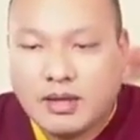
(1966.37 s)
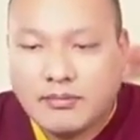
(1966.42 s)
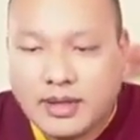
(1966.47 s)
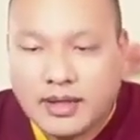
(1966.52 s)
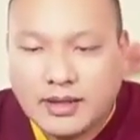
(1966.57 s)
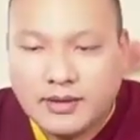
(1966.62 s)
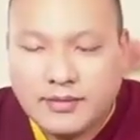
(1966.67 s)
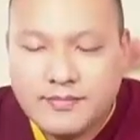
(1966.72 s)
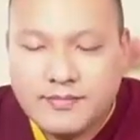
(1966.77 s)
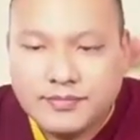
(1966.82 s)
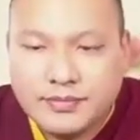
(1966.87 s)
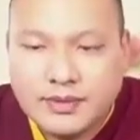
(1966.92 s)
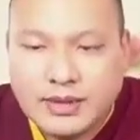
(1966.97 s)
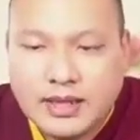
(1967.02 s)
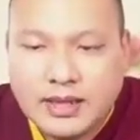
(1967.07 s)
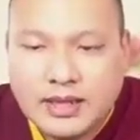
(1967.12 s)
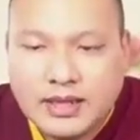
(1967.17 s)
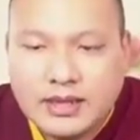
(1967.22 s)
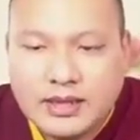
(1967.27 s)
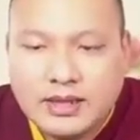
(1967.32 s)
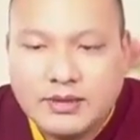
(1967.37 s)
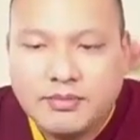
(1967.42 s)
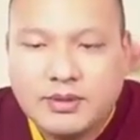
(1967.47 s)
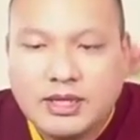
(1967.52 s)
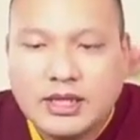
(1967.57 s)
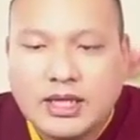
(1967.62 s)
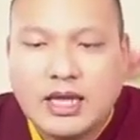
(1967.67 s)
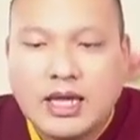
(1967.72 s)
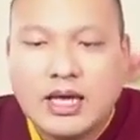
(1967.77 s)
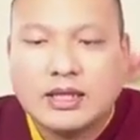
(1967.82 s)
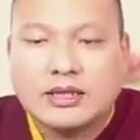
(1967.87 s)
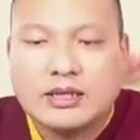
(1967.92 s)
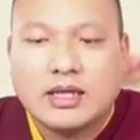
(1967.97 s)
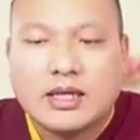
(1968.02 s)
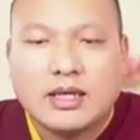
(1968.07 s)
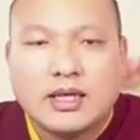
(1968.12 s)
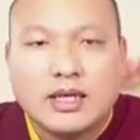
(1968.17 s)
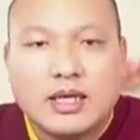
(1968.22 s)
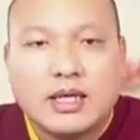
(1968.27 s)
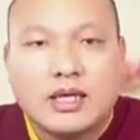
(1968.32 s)
I can't decide whether someone else is
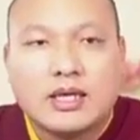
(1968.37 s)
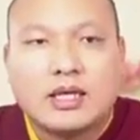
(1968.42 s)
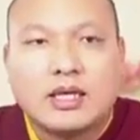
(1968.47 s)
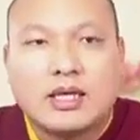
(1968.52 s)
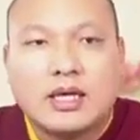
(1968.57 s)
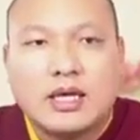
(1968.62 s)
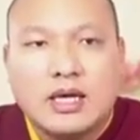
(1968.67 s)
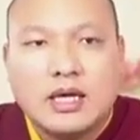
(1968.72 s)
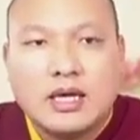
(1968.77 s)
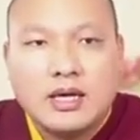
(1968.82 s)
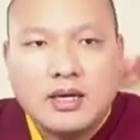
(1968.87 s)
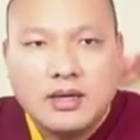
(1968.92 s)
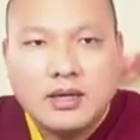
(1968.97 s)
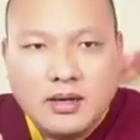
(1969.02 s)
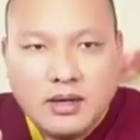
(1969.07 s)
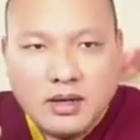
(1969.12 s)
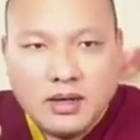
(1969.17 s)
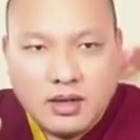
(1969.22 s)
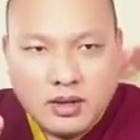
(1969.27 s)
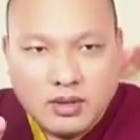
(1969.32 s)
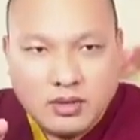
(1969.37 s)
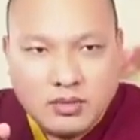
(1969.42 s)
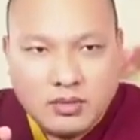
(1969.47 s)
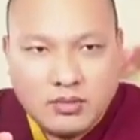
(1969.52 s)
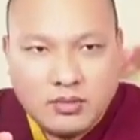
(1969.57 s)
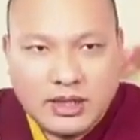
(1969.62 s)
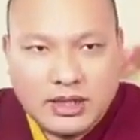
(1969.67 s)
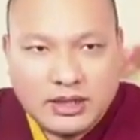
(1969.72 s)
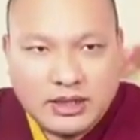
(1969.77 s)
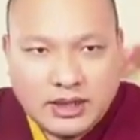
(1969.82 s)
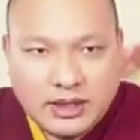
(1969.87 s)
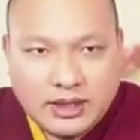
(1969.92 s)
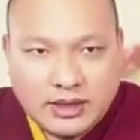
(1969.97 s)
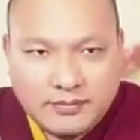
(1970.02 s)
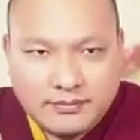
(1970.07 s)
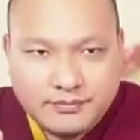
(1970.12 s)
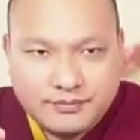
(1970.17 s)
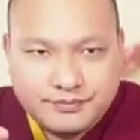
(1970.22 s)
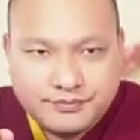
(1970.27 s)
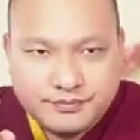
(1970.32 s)
a Kajupa. I don't have any ability to tell
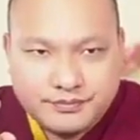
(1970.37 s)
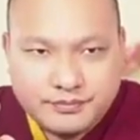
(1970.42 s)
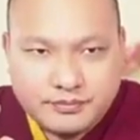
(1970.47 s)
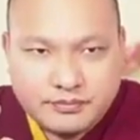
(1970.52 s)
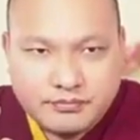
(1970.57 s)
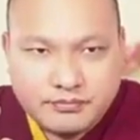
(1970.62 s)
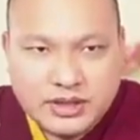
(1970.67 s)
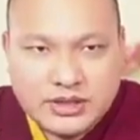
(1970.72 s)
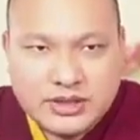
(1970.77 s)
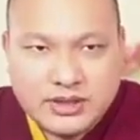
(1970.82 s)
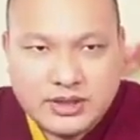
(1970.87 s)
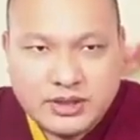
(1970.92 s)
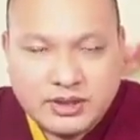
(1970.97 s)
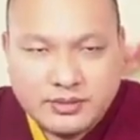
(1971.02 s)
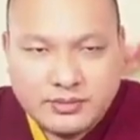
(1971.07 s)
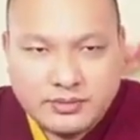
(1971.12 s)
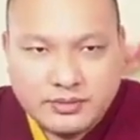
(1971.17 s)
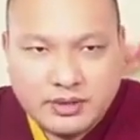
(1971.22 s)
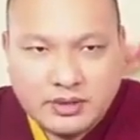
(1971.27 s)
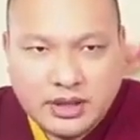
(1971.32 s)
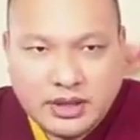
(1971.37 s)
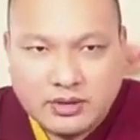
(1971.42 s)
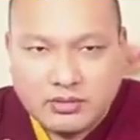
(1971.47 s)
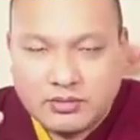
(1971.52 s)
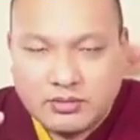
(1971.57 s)
whether someone's Kajupa or not.